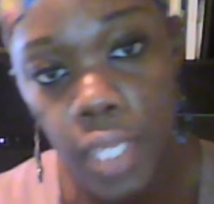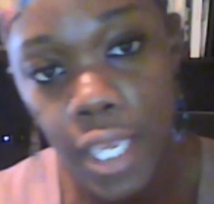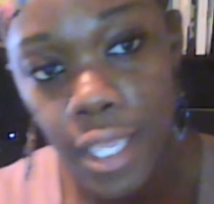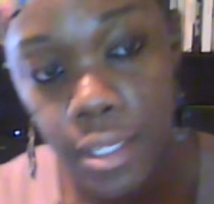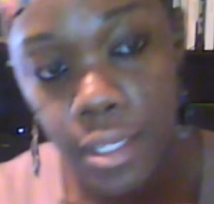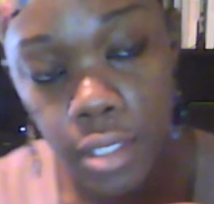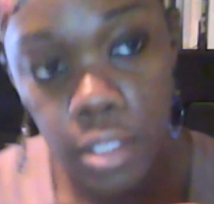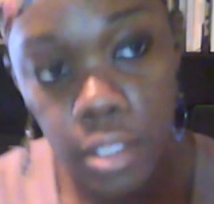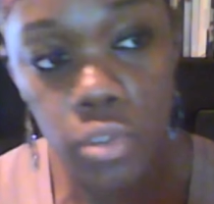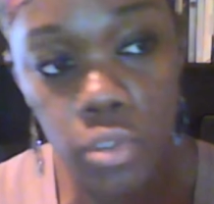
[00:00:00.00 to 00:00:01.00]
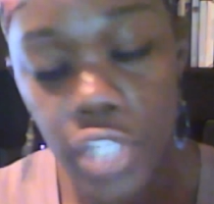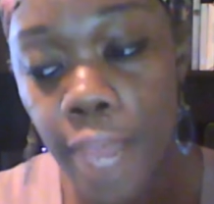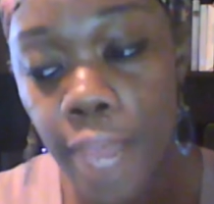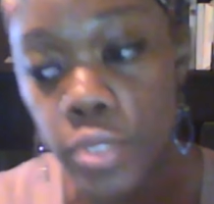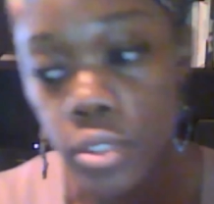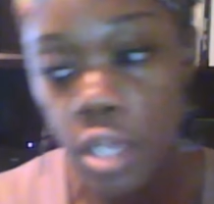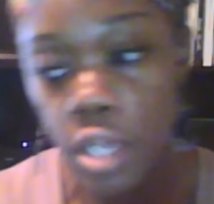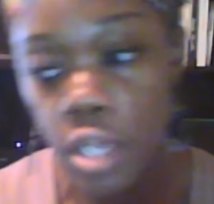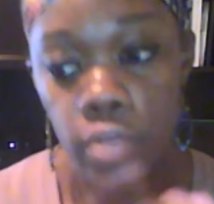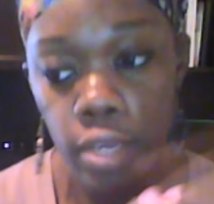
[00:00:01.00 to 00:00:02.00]
And those chapters
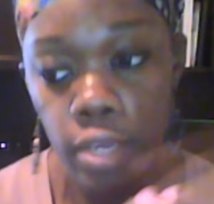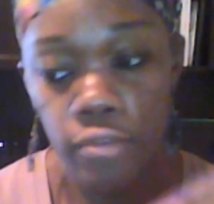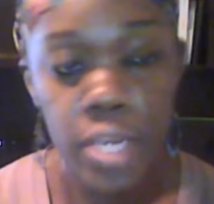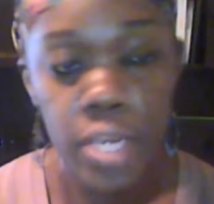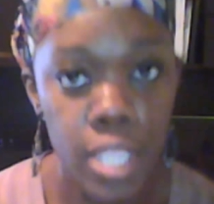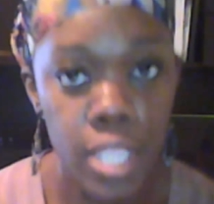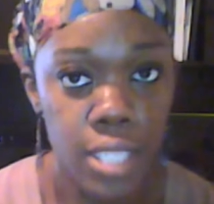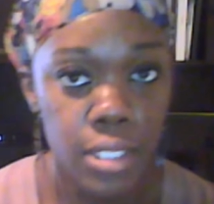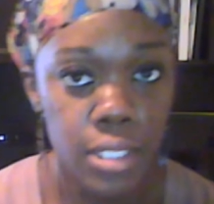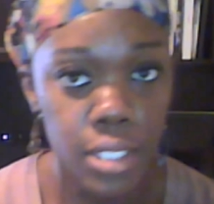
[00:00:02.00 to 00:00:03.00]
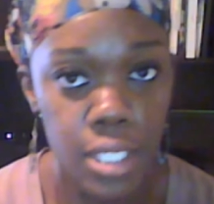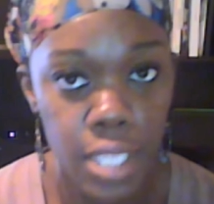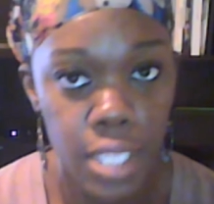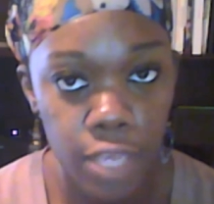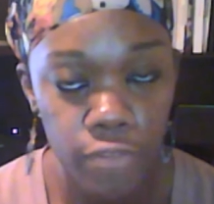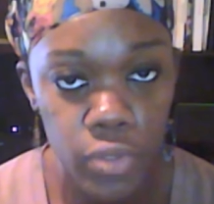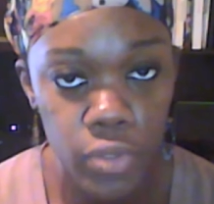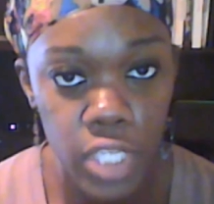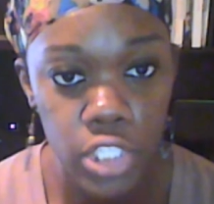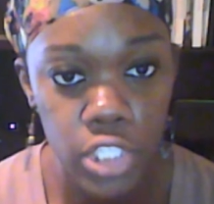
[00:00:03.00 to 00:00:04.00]
cover the information that is listed in the
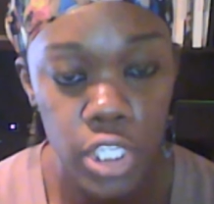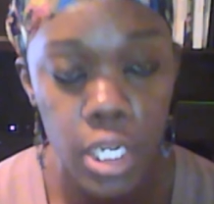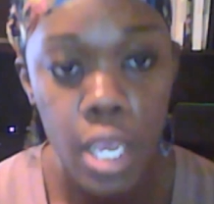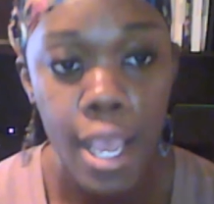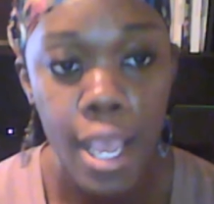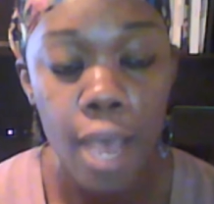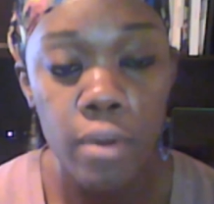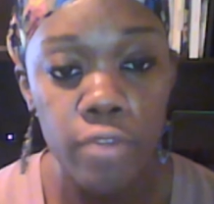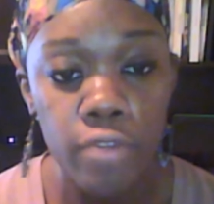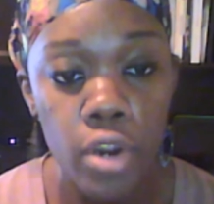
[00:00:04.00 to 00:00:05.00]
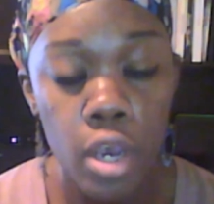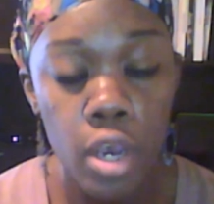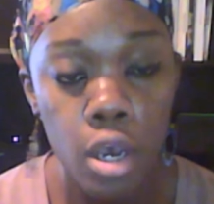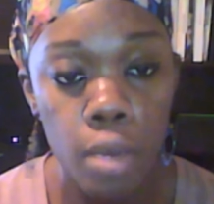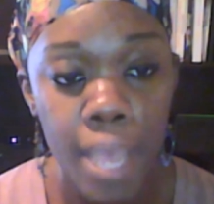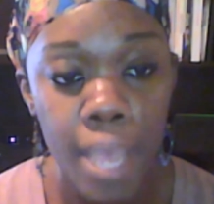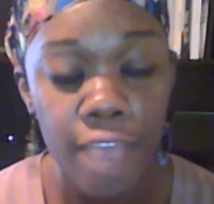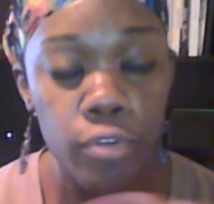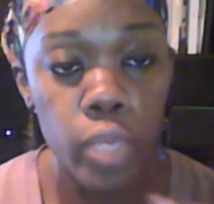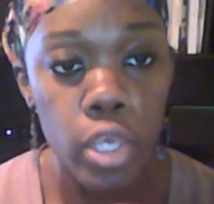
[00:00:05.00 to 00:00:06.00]
info section. However,
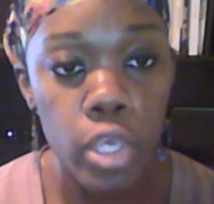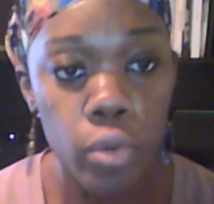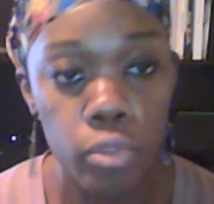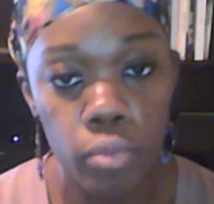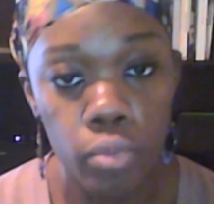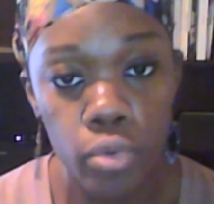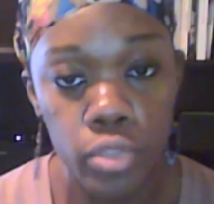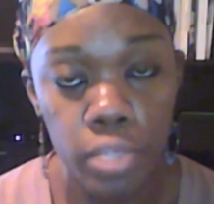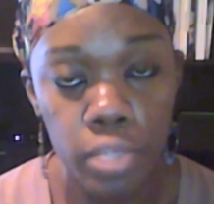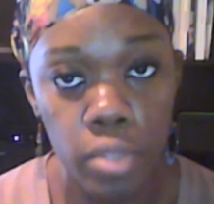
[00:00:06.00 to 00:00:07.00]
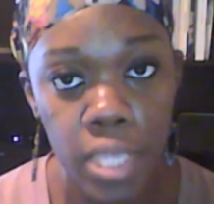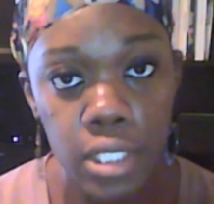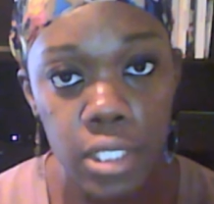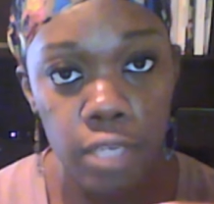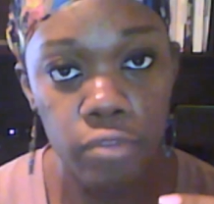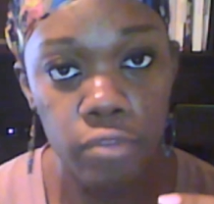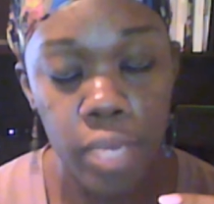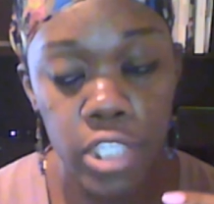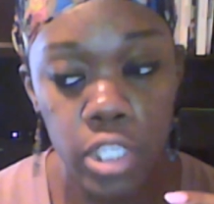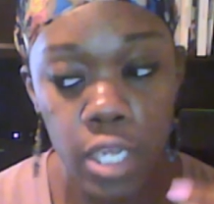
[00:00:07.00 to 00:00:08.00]
after we go through some of the basic
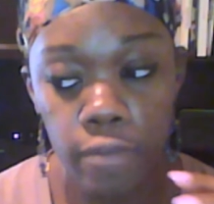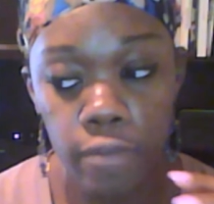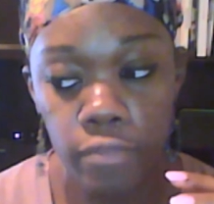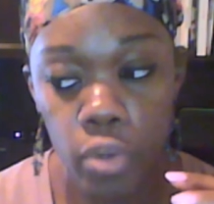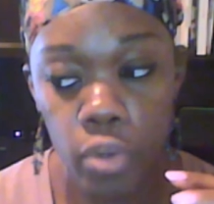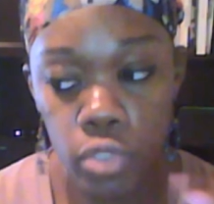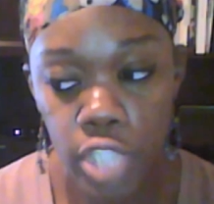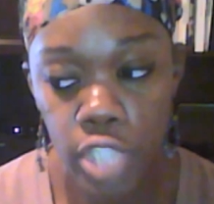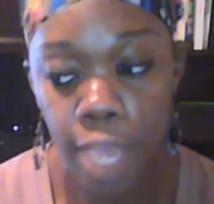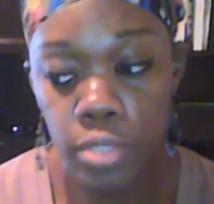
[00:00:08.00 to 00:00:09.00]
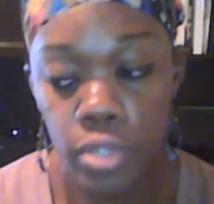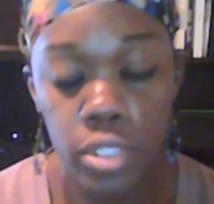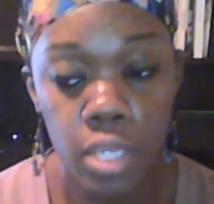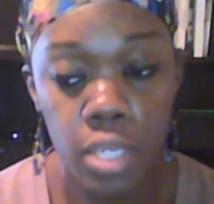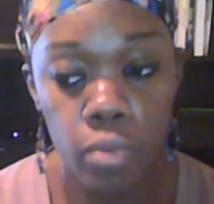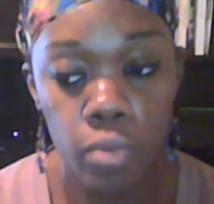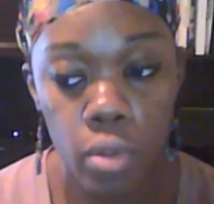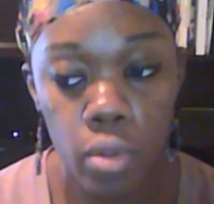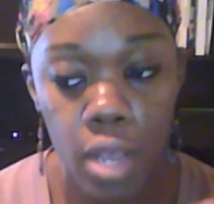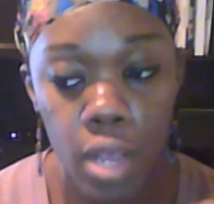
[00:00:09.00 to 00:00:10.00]
information of those chapters, then
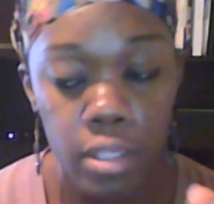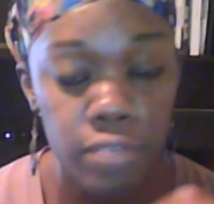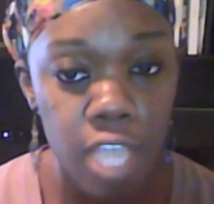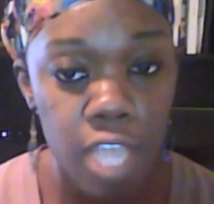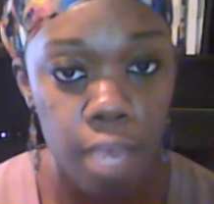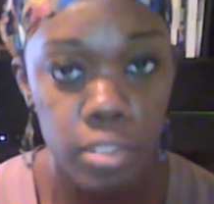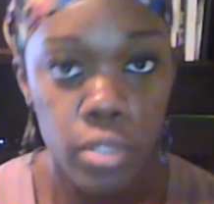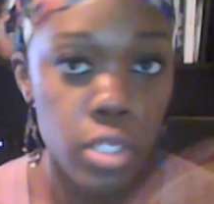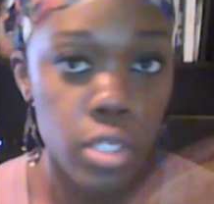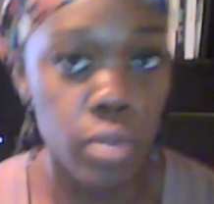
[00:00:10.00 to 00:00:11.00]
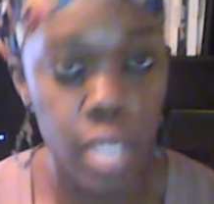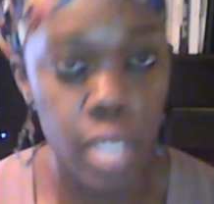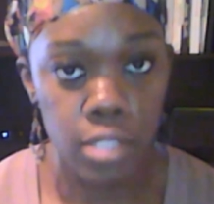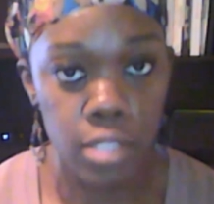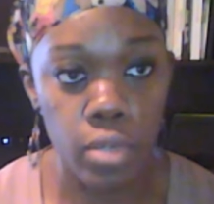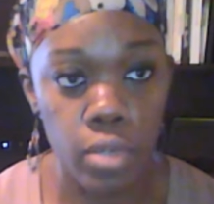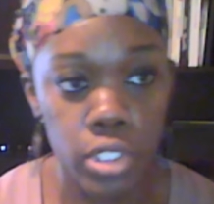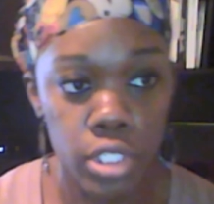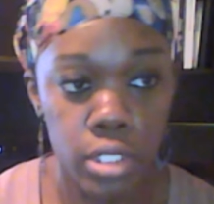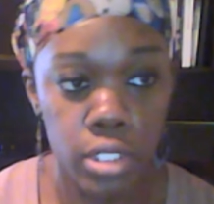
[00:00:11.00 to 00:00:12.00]
I'll leave time so that you can ask
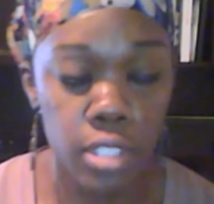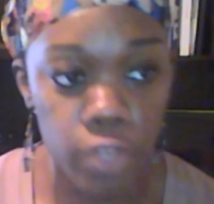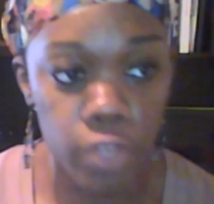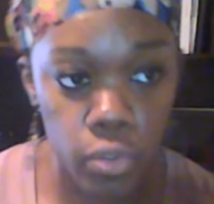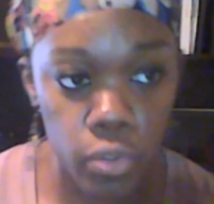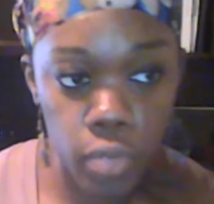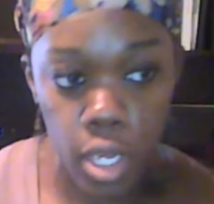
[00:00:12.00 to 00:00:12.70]
questions if you